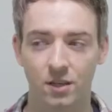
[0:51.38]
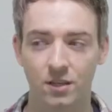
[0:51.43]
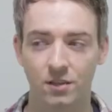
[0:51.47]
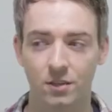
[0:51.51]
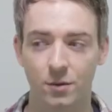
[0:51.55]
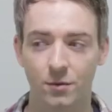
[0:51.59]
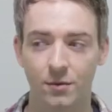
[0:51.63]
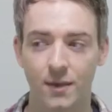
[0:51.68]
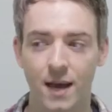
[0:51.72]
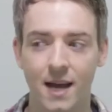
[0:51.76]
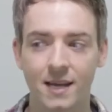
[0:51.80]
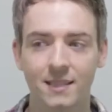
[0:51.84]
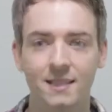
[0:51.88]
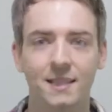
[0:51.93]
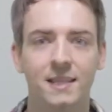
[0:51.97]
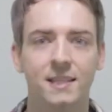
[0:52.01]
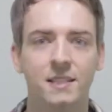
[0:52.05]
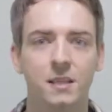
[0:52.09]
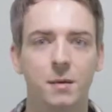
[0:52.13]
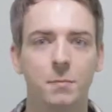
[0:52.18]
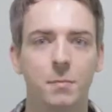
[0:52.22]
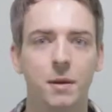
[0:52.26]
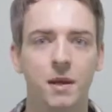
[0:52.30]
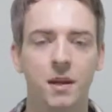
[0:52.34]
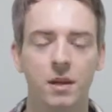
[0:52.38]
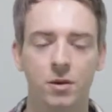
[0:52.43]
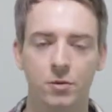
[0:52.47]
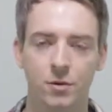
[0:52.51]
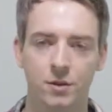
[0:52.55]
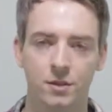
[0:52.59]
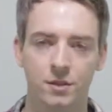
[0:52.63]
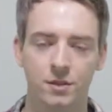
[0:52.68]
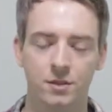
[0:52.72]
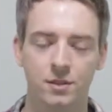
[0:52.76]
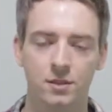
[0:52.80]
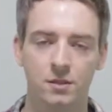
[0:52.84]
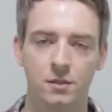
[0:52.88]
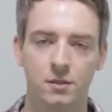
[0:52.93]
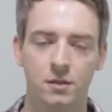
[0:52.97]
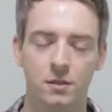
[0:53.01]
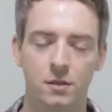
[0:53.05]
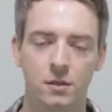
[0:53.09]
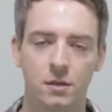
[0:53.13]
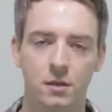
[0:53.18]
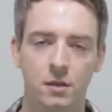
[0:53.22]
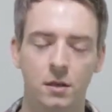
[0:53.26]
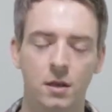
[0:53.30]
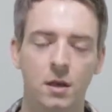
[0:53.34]
so that's his appearance.
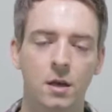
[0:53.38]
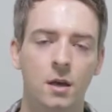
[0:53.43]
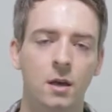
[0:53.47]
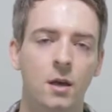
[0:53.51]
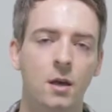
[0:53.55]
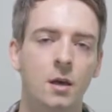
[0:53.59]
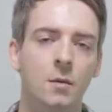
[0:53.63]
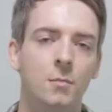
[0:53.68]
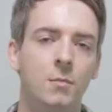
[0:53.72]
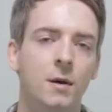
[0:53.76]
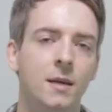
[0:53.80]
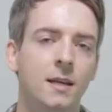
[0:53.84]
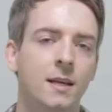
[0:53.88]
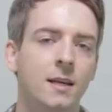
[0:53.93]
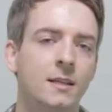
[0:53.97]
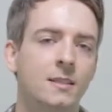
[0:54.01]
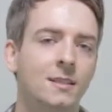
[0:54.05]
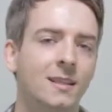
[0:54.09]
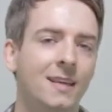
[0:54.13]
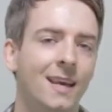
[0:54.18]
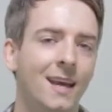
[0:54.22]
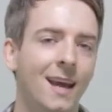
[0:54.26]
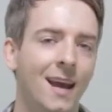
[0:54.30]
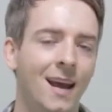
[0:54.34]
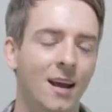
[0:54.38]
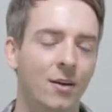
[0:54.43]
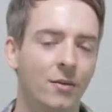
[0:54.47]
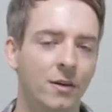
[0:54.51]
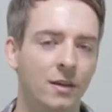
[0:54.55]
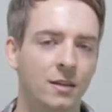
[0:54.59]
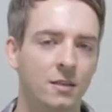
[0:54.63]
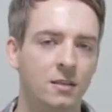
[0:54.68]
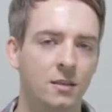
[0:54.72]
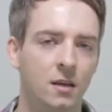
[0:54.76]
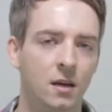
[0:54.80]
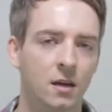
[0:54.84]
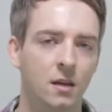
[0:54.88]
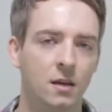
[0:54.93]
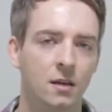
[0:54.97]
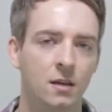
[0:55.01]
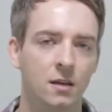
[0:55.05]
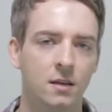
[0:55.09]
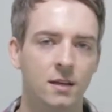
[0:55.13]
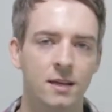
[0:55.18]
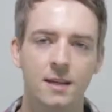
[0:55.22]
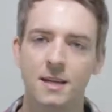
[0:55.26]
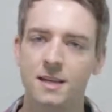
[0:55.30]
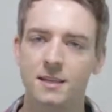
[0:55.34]
But his character
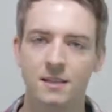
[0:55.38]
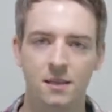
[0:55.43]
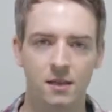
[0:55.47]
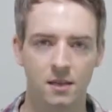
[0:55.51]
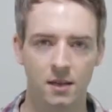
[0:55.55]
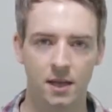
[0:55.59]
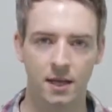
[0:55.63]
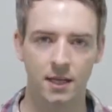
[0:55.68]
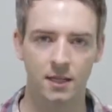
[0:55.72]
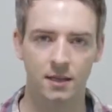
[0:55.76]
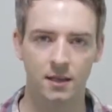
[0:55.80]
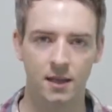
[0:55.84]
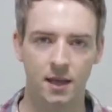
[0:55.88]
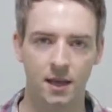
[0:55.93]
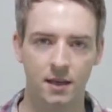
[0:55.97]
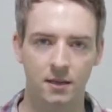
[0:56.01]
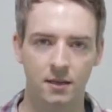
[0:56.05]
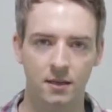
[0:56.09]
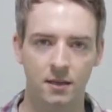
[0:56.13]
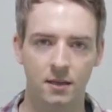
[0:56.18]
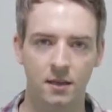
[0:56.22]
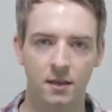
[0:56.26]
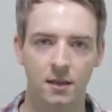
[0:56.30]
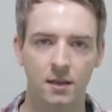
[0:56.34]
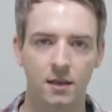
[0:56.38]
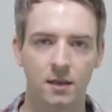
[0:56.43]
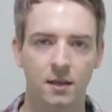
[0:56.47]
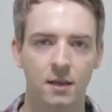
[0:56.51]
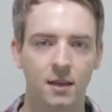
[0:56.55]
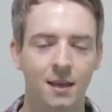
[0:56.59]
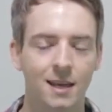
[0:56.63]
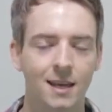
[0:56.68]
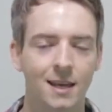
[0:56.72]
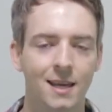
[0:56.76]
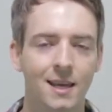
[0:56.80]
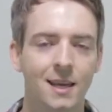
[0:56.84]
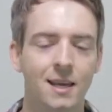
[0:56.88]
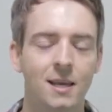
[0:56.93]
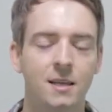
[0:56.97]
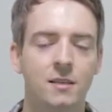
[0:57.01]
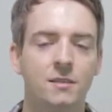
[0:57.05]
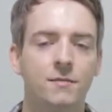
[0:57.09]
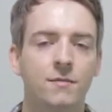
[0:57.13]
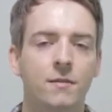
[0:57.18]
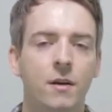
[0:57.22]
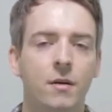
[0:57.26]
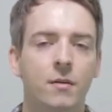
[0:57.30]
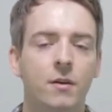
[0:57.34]
isn't like that. He
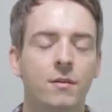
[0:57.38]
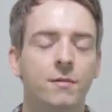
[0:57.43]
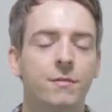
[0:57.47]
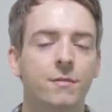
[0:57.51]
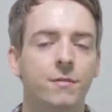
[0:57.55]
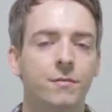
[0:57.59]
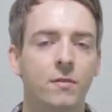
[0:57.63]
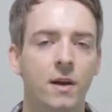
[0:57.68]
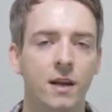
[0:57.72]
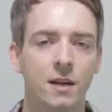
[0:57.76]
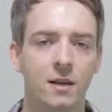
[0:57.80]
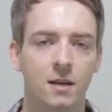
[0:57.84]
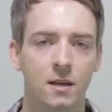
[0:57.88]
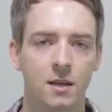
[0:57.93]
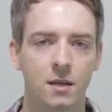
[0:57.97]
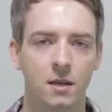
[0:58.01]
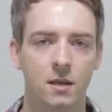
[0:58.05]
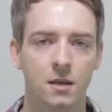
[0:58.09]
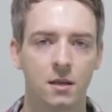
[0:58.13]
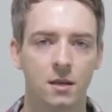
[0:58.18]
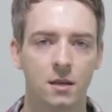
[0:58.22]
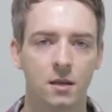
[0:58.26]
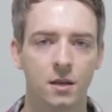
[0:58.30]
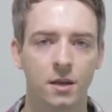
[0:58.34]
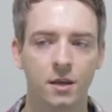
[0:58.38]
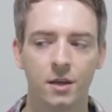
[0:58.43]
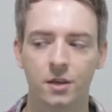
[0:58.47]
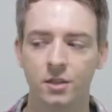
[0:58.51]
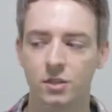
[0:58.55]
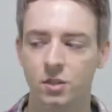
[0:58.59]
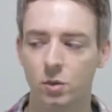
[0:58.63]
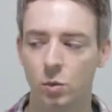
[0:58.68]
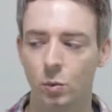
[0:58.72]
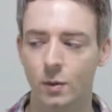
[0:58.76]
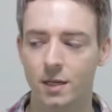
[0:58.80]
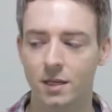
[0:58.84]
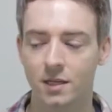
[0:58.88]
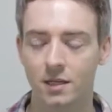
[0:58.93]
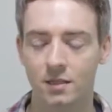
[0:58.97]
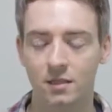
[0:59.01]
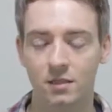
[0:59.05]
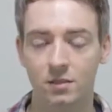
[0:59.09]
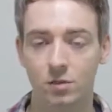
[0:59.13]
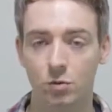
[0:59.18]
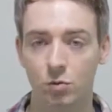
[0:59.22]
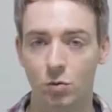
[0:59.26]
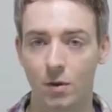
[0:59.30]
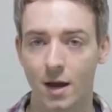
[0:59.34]
is very friendly, so we
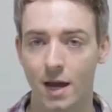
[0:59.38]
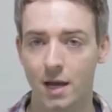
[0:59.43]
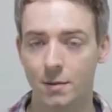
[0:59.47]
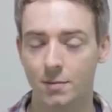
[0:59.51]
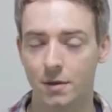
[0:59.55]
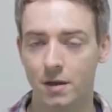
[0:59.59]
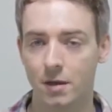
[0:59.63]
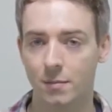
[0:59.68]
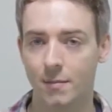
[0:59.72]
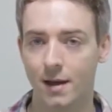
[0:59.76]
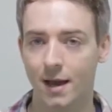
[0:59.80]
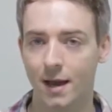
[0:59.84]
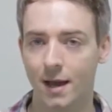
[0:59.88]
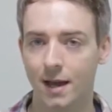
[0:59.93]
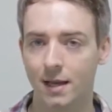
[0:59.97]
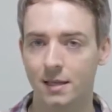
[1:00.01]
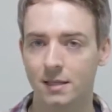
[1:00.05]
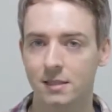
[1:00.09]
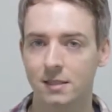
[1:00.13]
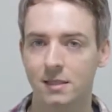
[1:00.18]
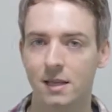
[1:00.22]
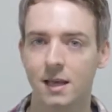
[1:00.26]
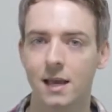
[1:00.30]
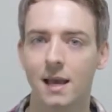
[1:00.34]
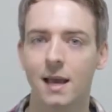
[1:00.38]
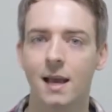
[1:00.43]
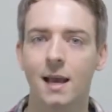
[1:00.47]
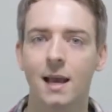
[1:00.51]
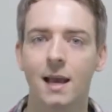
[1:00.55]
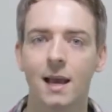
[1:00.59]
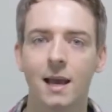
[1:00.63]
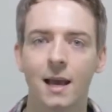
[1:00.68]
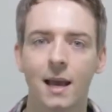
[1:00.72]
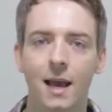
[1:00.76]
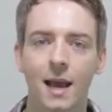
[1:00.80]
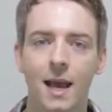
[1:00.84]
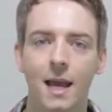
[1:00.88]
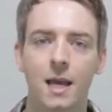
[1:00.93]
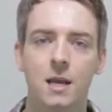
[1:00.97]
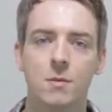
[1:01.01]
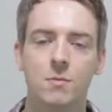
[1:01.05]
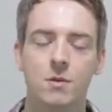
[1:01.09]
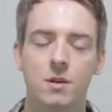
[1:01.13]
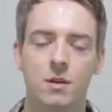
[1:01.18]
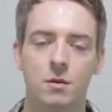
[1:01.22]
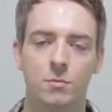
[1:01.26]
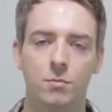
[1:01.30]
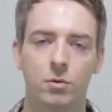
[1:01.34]
describe him as
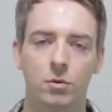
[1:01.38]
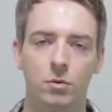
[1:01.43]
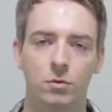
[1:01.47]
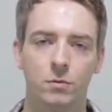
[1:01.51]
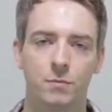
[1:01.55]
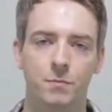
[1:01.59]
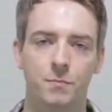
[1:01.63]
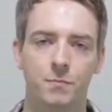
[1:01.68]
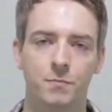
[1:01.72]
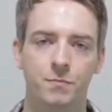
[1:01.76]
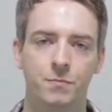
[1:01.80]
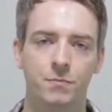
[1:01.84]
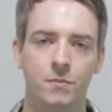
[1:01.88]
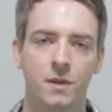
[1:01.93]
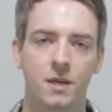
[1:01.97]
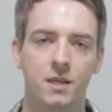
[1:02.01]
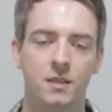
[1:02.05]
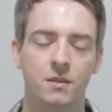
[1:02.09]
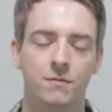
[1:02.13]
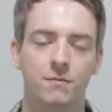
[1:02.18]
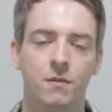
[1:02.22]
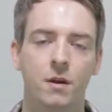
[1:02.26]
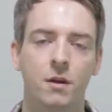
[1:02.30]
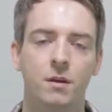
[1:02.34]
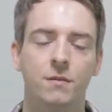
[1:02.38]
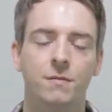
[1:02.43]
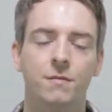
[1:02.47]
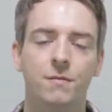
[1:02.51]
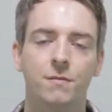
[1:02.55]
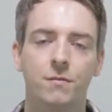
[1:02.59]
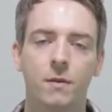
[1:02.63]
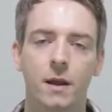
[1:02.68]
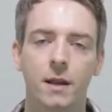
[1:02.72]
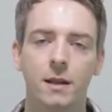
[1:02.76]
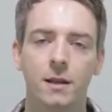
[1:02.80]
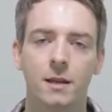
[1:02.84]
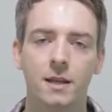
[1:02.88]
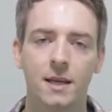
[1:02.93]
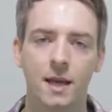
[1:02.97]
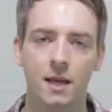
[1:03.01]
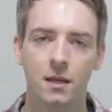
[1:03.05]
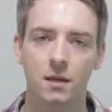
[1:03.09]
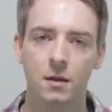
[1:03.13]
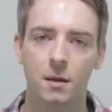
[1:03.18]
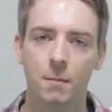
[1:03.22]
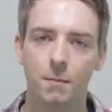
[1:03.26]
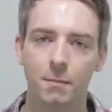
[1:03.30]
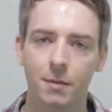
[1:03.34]
amiable. He's a very friendly
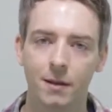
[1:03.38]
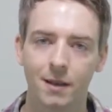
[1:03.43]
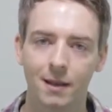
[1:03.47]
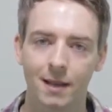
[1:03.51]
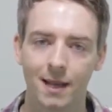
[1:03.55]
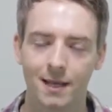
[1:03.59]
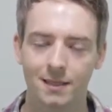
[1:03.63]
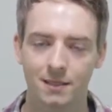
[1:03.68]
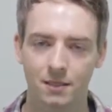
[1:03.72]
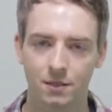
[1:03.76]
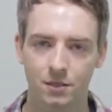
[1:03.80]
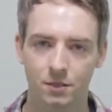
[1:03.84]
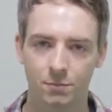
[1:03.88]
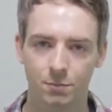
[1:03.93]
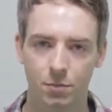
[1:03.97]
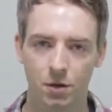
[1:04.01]
and pleasant